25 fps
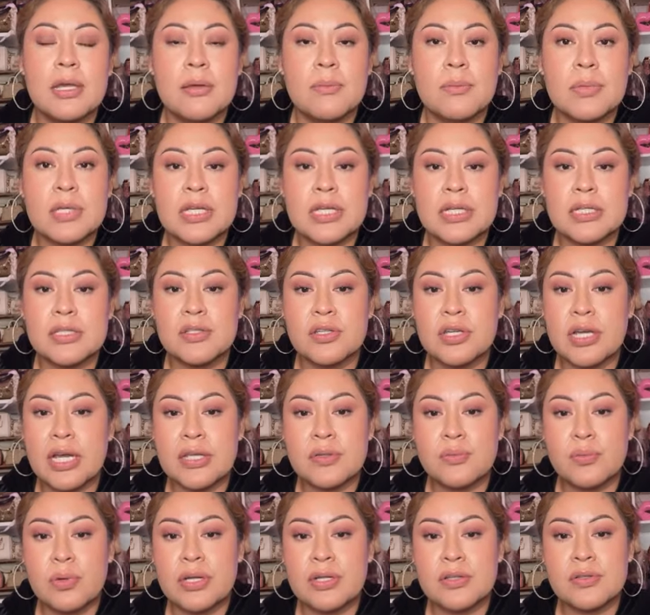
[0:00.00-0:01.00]
Because you
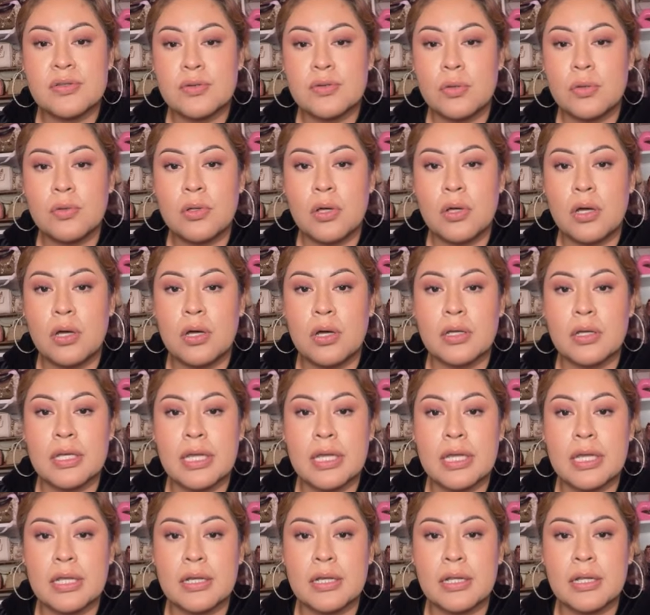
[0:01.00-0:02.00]
guys waited so long.
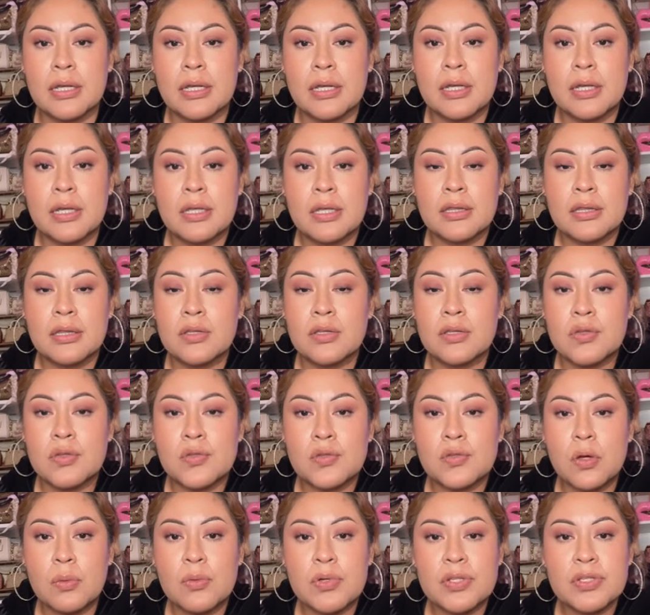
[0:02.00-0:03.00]
And thank you
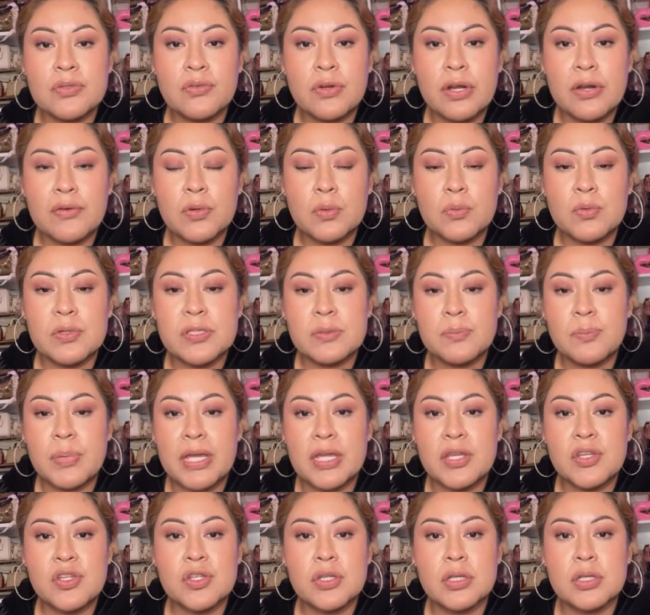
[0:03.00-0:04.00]
so much for everyone's
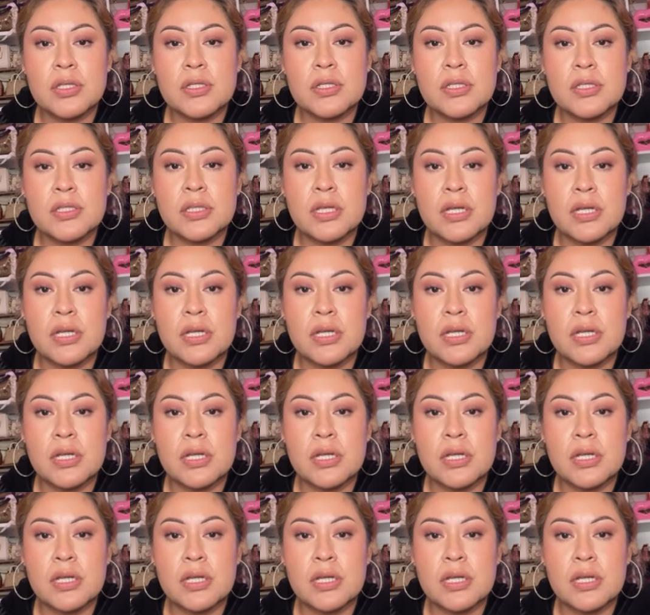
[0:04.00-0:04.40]
patience.